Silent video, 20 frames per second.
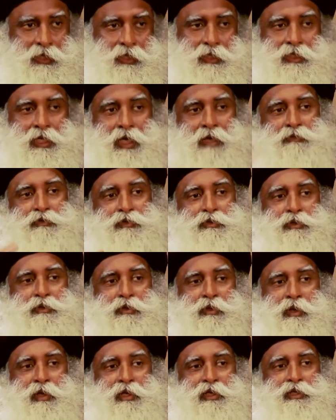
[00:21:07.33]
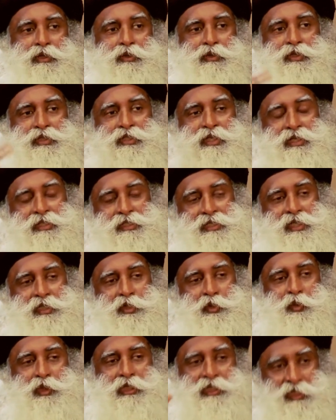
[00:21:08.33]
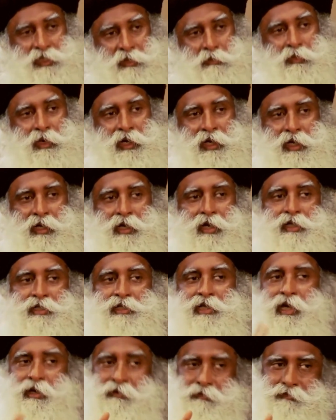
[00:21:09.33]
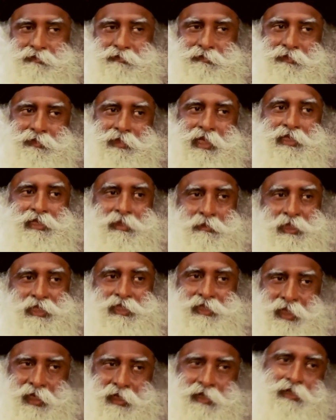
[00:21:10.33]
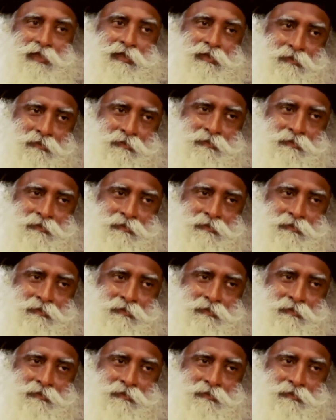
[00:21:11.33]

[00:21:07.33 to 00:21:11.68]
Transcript: Now you're calling your success with somebody as love, that's a mistake.